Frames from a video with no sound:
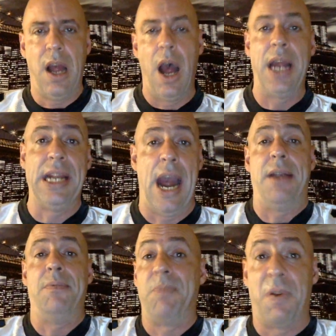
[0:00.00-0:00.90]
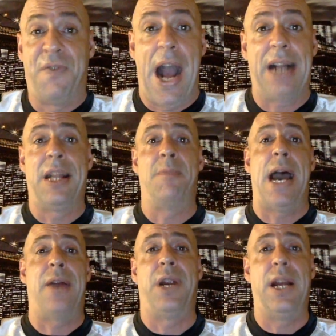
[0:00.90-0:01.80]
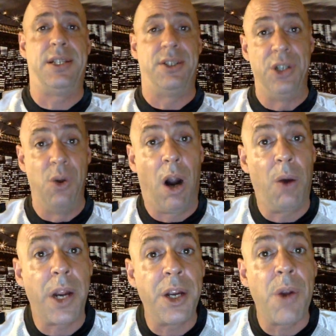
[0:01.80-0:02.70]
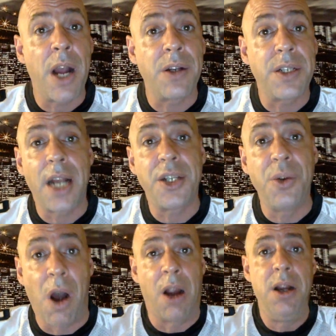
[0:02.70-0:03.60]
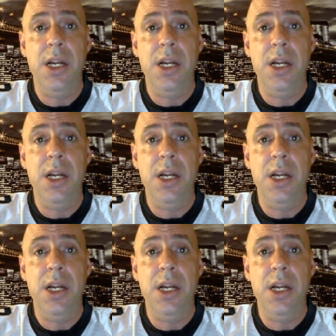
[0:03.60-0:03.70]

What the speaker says: Yet, the fact of the matter is, you are what your record says you are.